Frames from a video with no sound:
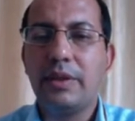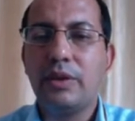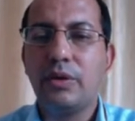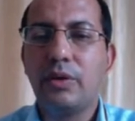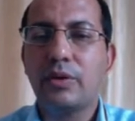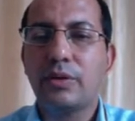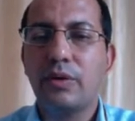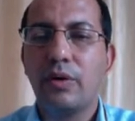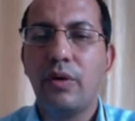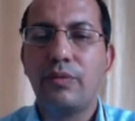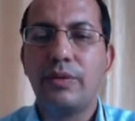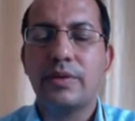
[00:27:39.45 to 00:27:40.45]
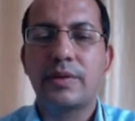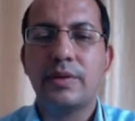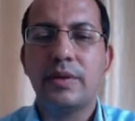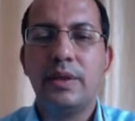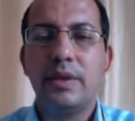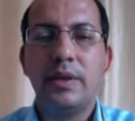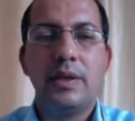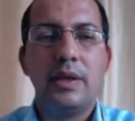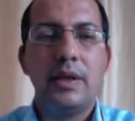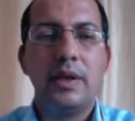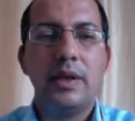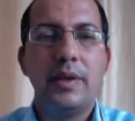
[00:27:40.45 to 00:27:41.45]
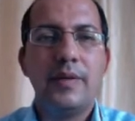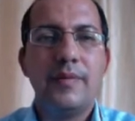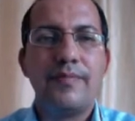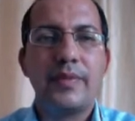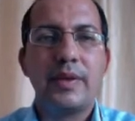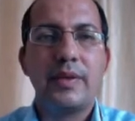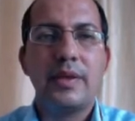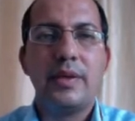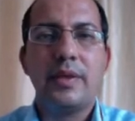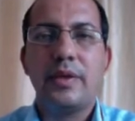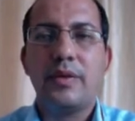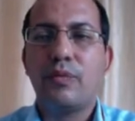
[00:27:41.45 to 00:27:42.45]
resolution of this the